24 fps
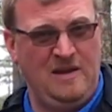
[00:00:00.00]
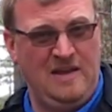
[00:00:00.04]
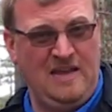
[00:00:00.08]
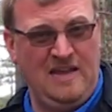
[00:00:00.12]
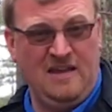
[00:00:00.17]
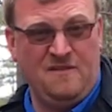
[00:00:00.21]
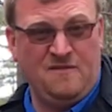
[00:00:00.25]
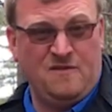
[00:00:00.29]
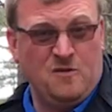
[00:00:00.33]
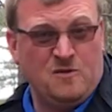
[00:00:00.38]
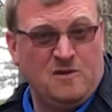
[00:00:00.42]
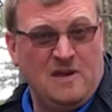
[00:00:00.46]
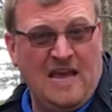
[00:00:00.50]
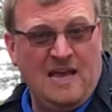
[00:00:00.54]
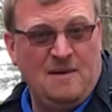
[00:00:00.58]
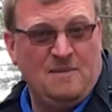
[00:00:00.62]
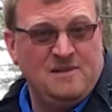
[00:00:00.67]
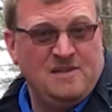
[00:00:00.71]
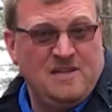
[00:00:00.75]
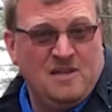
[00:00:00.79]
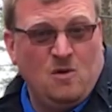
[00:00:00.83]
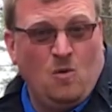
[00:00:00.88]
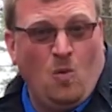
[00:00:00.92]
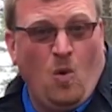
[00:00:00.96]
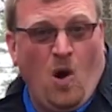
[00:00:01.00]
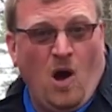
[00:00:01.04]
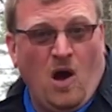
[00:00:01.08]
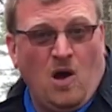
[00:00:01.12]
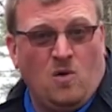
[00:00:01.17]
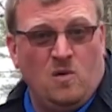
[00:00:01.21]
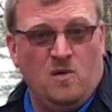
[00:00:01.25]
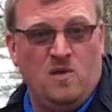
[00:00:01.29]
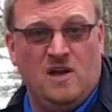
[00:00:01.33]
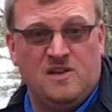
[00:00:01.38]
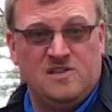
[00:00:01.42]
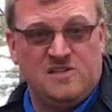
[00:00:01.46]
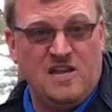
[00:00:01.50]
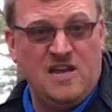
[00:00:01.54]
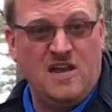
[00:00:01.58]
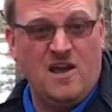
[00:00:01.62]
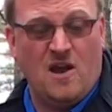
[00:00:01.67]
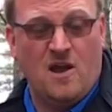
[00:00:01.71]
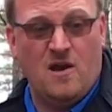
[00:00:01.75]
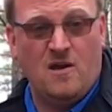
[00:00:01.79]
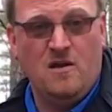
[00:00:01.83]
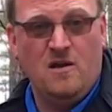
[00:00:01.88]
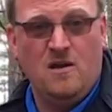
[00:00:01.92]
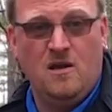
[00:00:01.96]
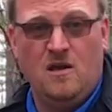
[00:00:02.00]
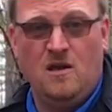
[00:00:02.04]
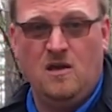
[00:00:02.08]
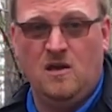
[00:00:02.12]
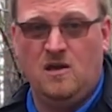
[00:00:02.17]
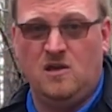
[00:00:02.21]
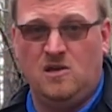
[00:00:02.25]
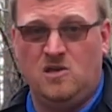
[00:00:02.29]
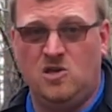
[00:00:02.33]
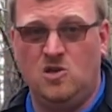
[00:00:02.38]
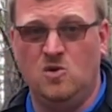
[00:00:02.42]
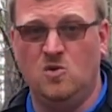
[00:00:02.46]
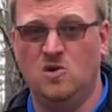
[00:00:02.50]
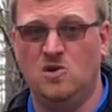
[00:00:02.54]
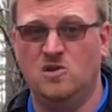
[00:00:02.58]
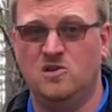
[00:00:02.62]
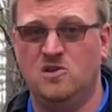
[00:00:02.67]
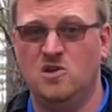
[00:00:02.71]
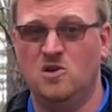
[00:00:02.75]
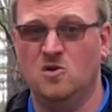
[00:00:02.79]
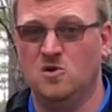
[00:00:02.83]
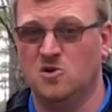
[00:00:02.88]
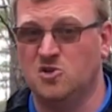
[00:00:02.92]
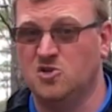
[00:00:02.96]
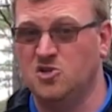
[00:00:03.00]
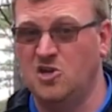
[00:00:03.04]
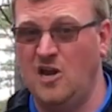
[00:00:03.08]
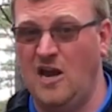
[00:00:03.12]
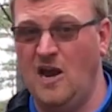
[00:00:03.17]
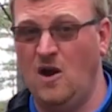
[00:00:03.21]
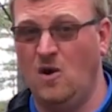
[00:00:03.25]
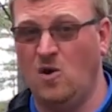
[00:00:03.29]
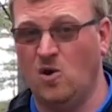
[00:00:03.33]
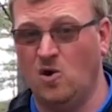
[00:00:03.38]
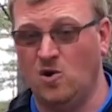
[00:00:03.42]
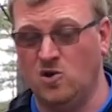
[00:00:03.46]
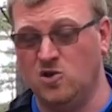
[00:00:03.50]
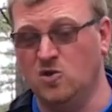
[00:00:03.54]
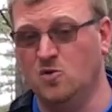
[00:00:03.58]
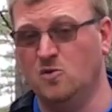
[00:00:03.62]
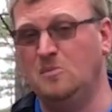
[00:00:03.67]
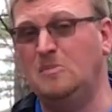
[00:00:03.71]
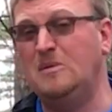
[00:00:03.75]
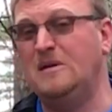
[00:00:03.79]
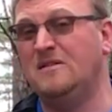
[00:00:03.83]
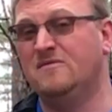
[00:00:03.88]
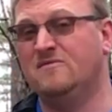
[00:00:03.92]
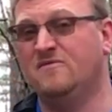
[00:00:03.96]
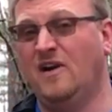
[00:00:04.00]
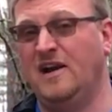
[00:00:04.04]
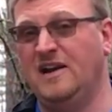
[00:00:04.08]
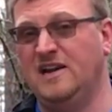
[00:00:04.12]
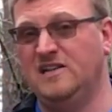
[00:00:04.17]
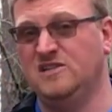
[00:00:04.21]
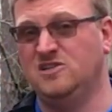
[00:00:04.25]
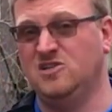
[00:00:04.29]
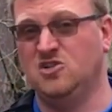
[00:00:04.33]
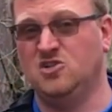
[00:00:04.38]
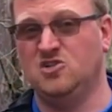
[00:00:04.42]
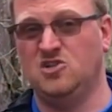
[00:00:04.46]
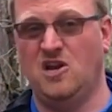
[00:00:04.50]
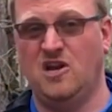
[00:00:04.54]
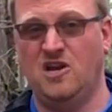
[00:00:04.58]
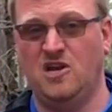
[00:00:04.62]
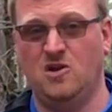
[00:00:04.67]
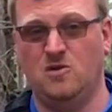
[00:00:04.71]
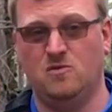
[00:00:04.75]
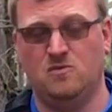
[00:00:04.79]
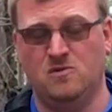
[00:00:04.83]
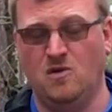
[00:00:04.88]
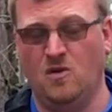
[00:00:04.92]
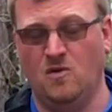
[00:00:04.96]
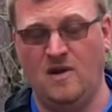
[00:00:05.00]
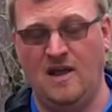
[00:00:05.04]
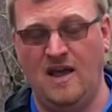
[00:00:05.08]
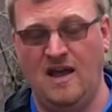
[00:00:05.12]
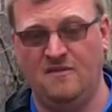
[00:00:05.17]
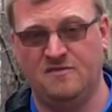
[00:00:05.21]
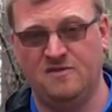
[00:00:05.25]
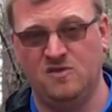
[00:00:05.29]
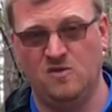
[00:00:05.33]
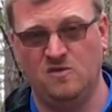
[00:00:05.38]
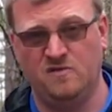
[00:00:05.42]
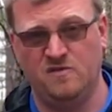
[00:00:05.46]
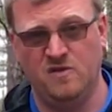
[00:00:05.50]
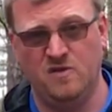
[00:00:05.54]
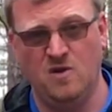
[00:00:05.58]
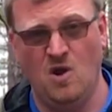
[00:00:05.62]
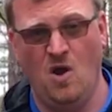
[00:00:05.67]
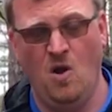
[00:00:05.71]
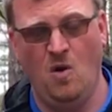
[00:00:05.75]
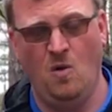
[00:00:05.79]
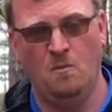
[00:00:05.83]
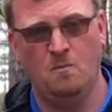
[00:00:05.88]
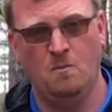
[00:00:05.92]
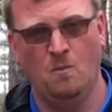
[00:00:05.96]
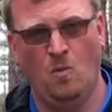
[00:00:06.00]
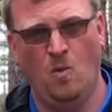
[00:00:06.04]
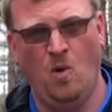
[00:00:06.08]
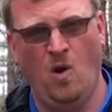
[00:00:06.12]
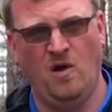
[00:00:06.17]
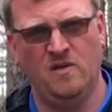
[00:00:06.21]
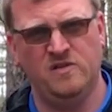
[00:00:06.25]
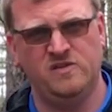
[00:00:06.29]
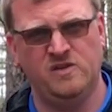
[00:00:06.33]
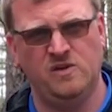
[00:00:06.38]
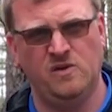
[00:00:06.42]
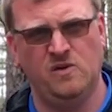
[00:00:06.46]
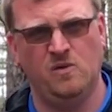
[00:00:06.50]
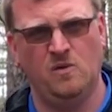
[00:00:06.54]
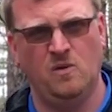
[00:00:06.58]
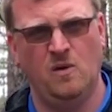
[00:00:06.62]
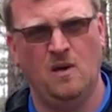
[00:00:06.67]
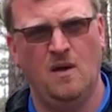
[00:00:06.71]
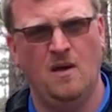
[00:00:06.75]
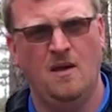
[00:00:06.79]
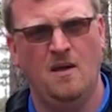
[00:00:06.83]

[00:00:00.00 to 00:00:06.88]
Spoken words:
If you came and did a walk with us here, you would do a share, or you'd be invited to share. You don't have to if you don't want to.